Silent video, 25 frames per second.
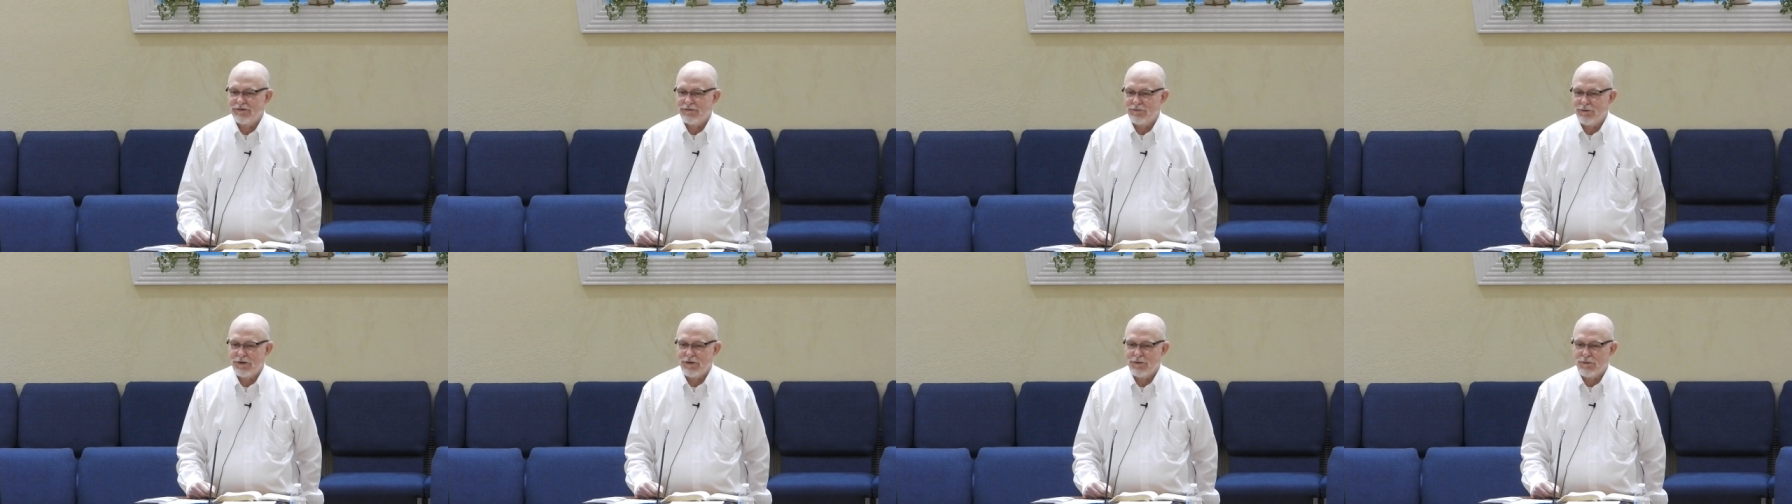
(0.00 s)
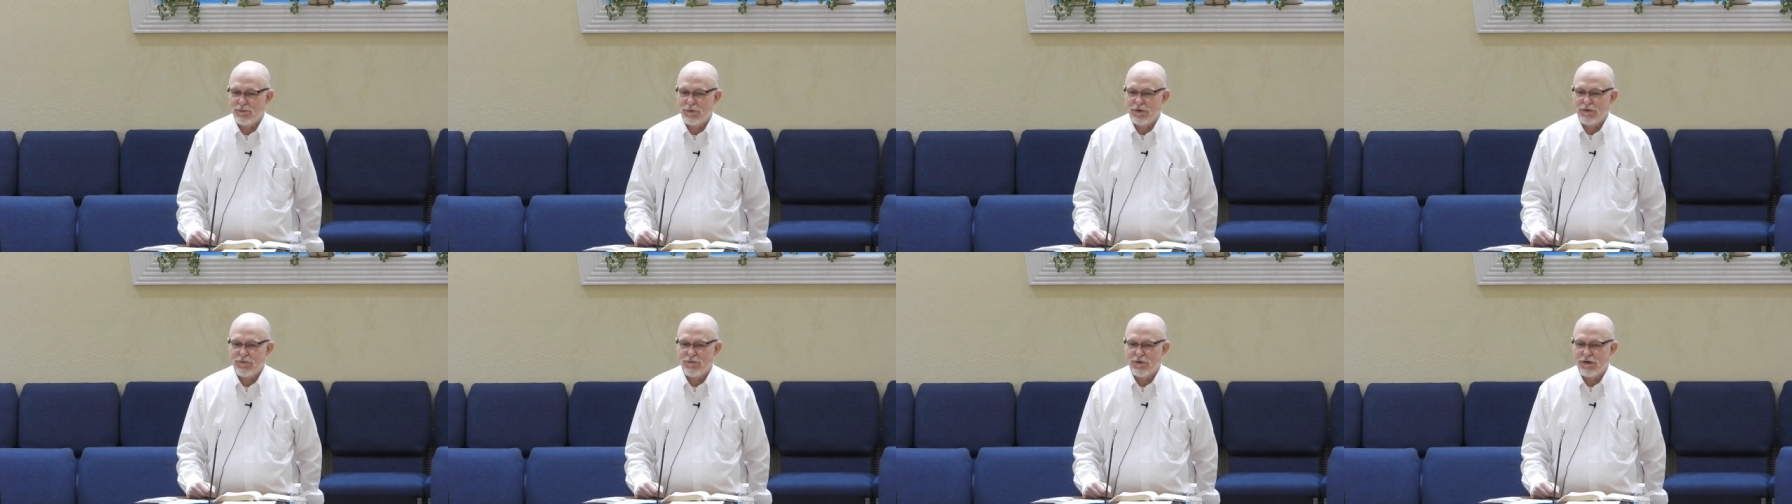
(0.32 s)
We,
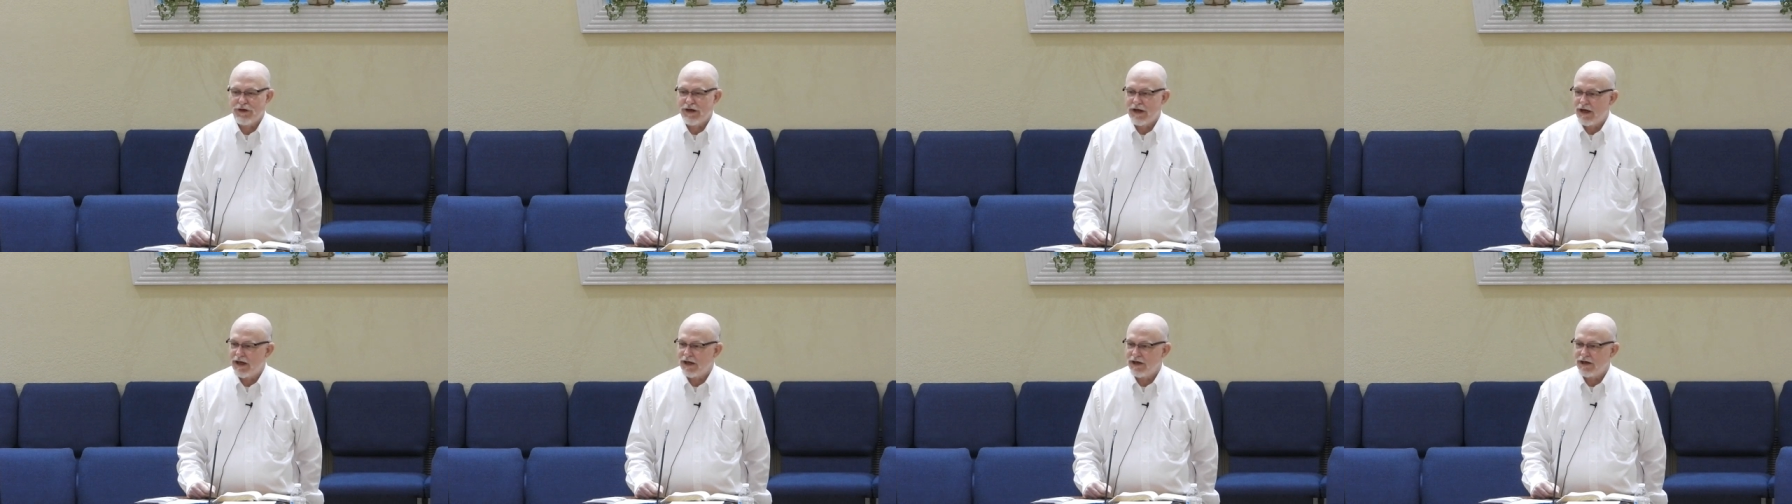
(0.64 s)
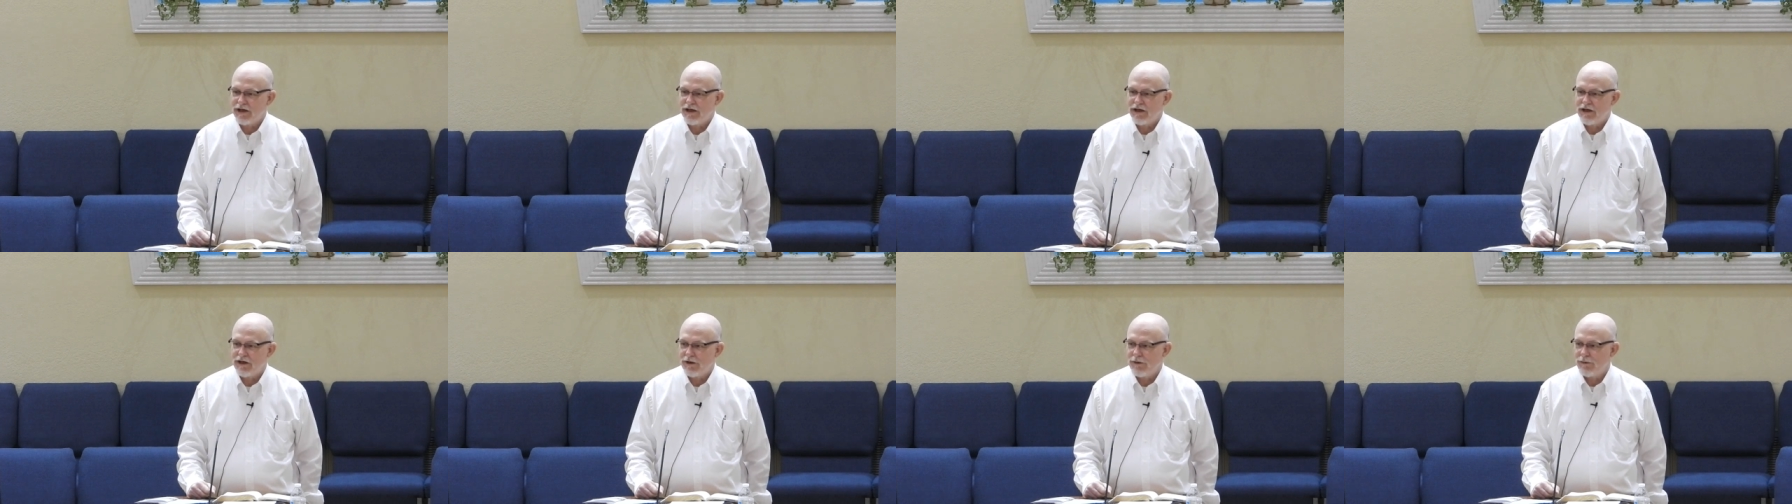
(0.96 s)
we, we got
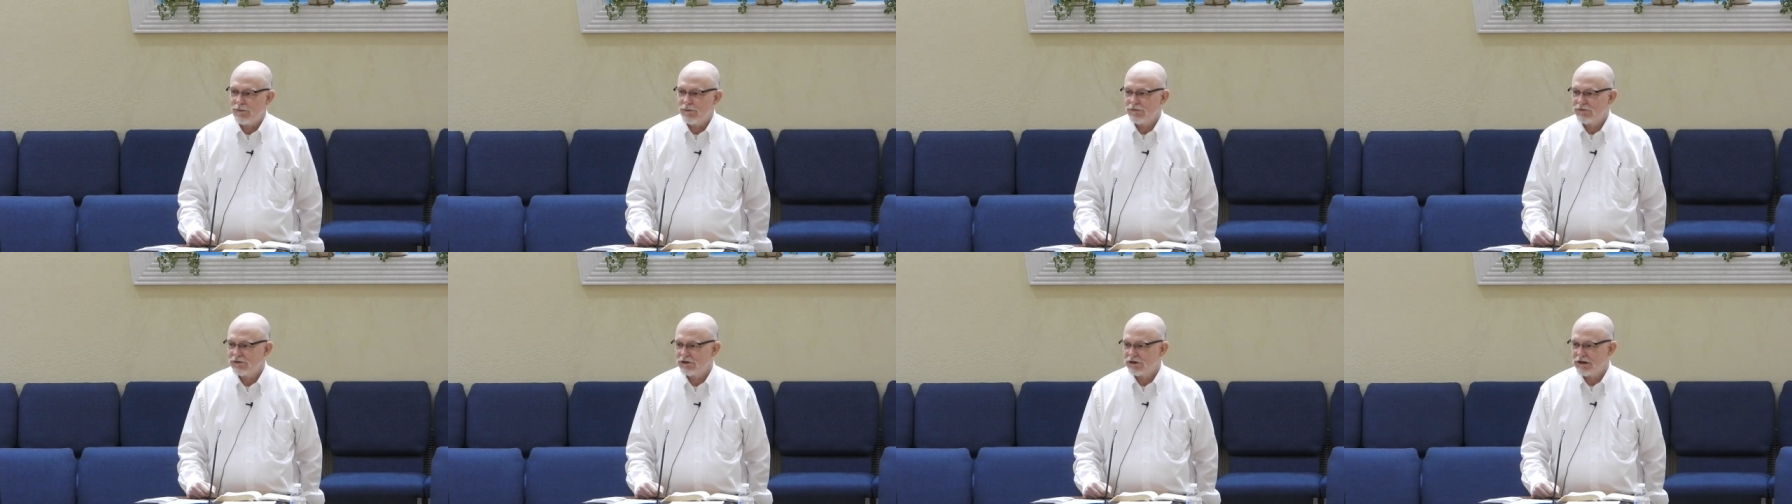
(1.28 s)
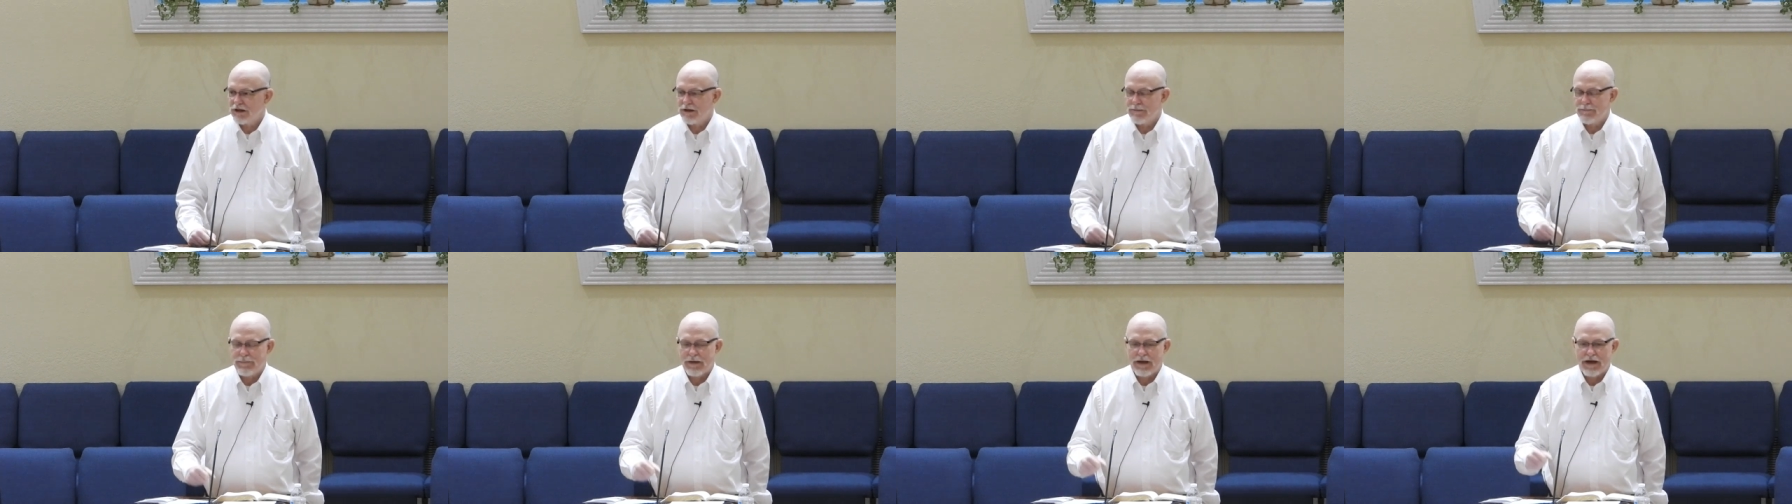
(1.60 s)
to go
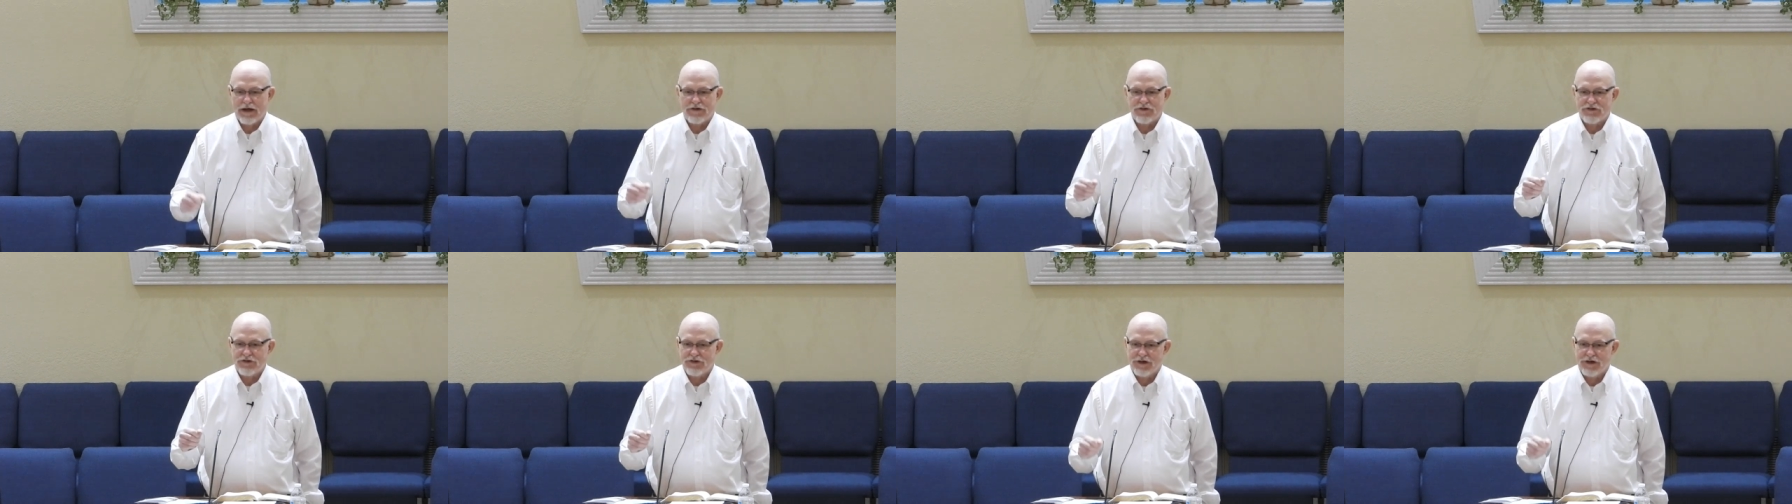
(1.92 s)
slip out,